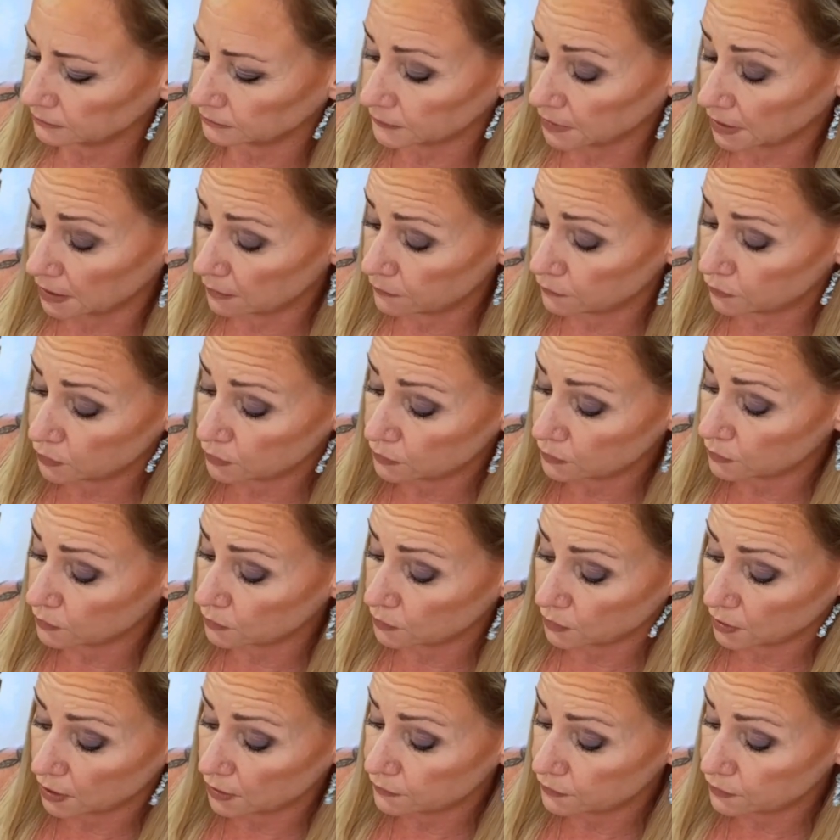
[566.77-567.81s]
if you're
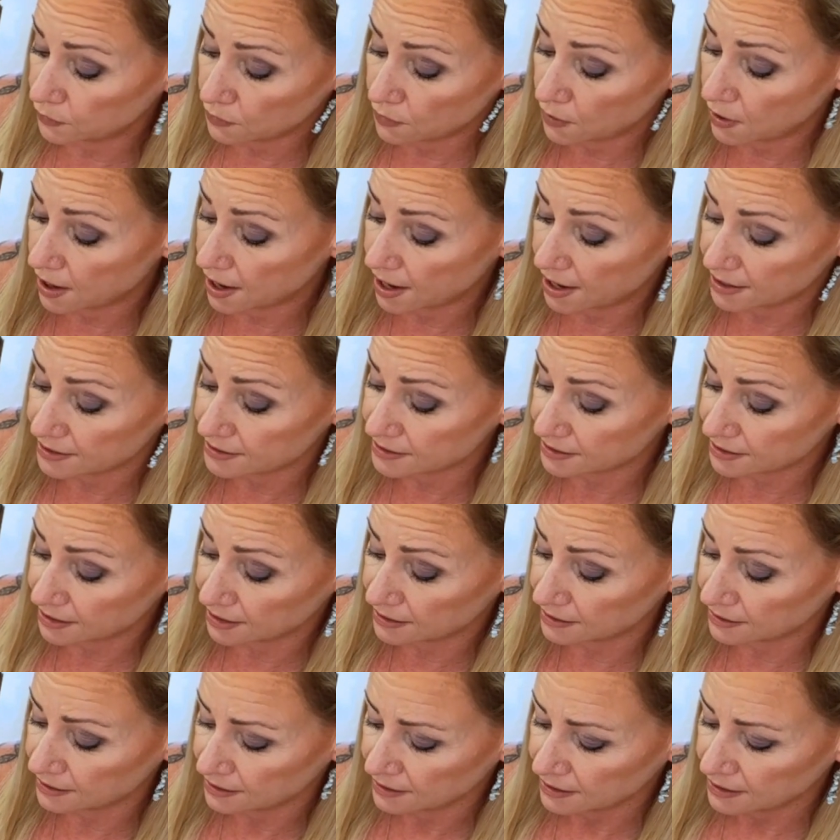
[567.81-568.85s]
if you're
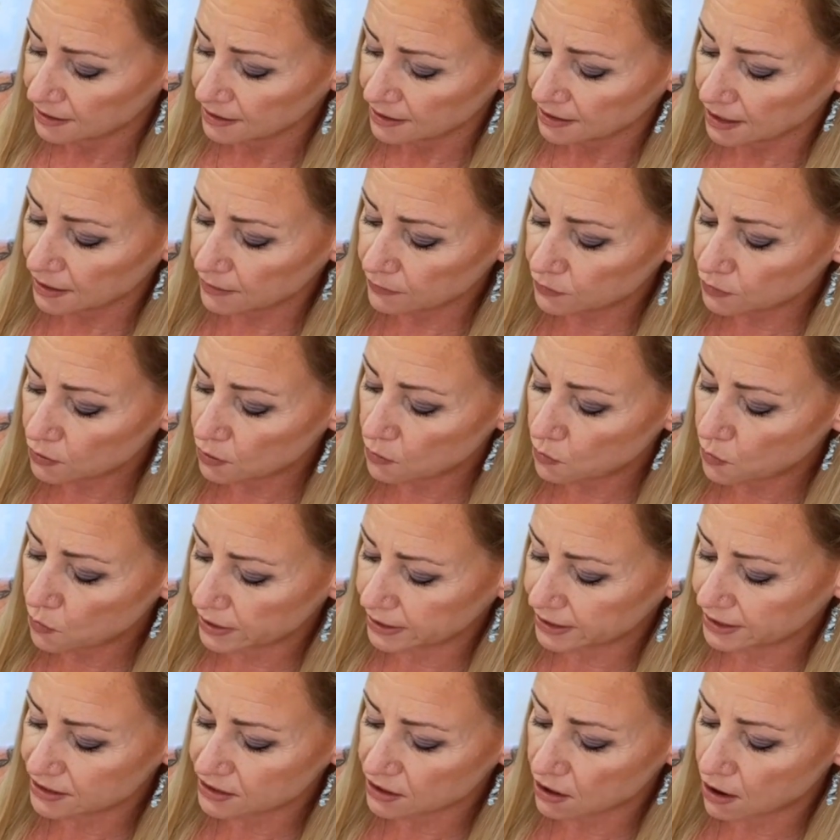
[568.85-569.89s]
asking, if you're
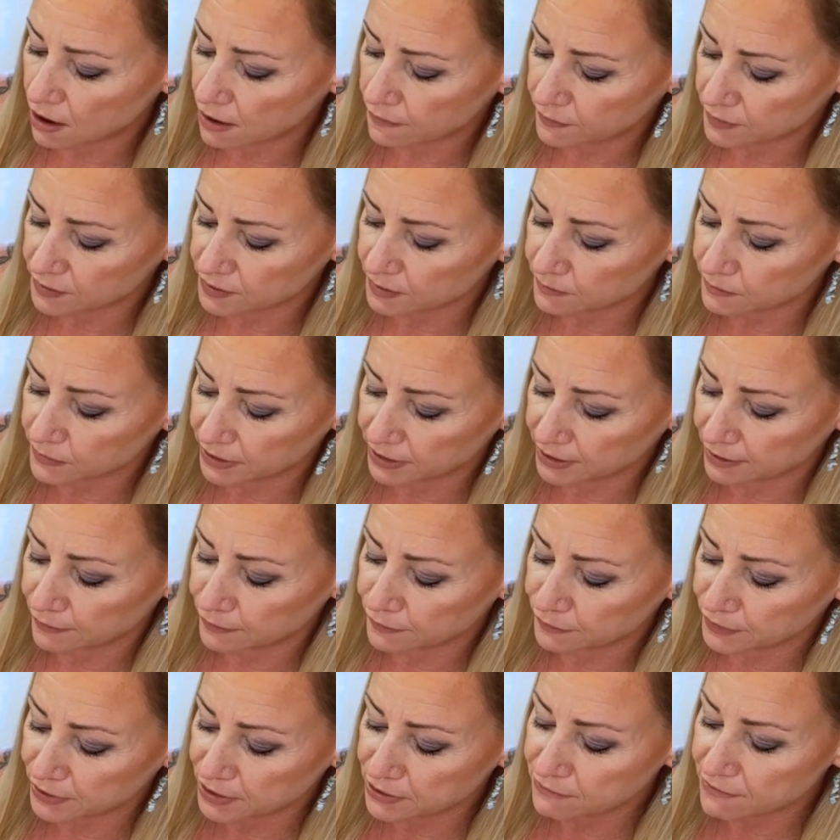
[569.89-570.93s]
willing to offer somebody a
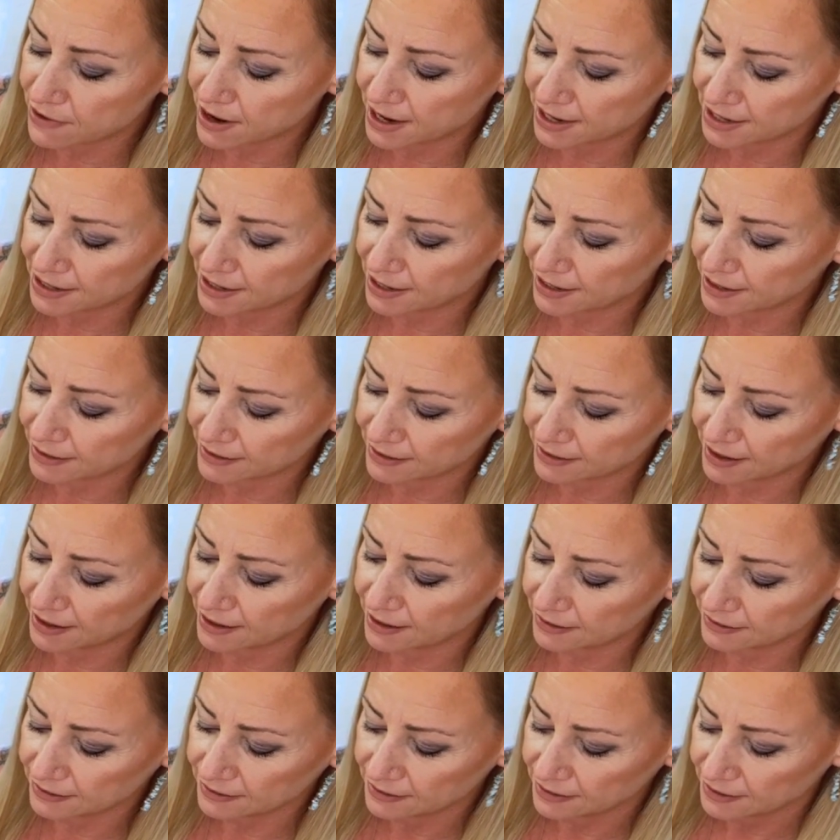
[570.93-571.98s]
free ride like
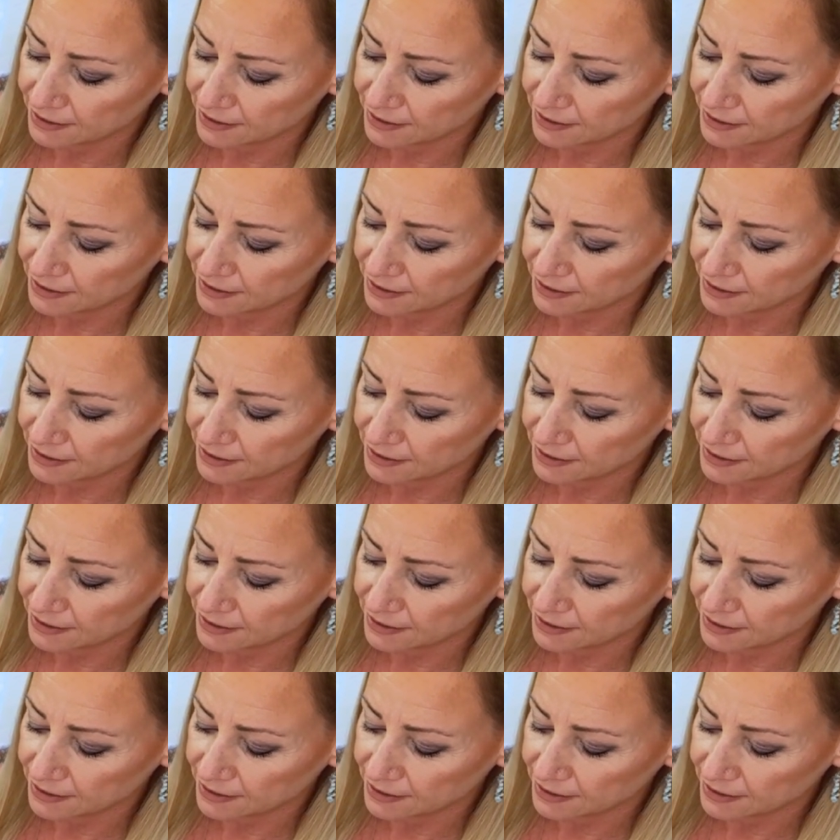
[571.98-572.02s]
that,